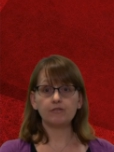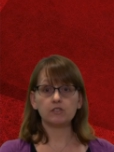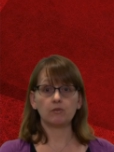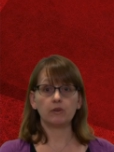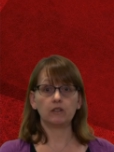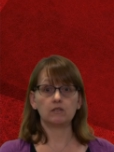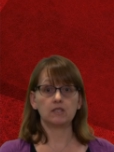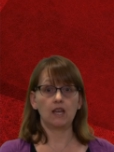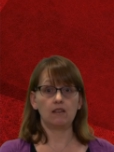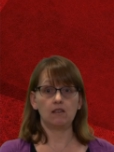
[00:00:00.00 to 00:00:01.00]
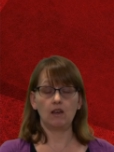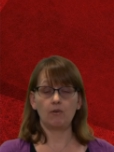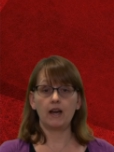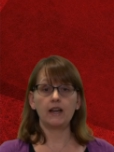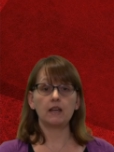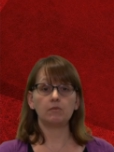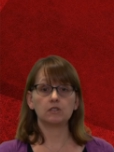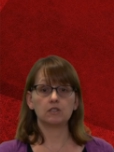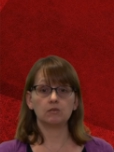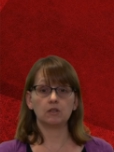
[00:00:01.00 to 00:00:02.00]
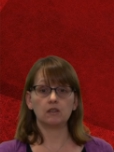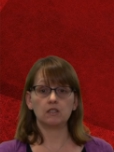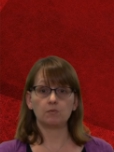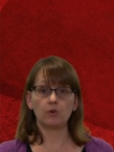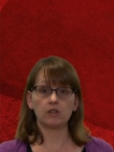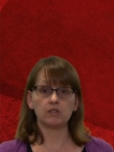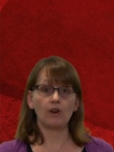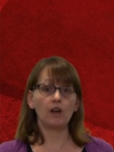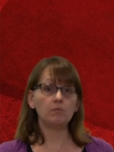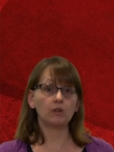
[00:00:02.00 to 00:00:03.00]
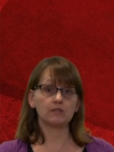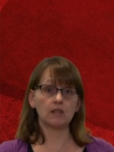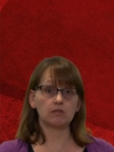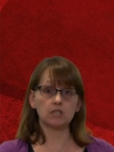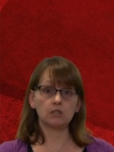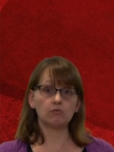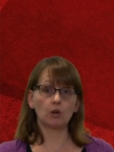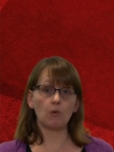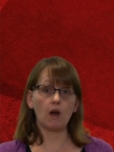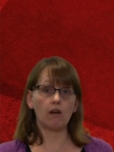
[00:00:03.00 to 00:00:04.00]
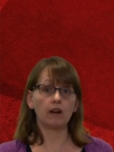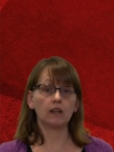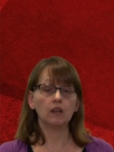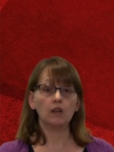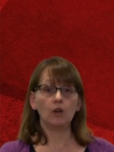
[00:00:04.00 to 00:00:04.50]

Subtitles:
So we could say that they were unable to do it at this point in time because they were still requiring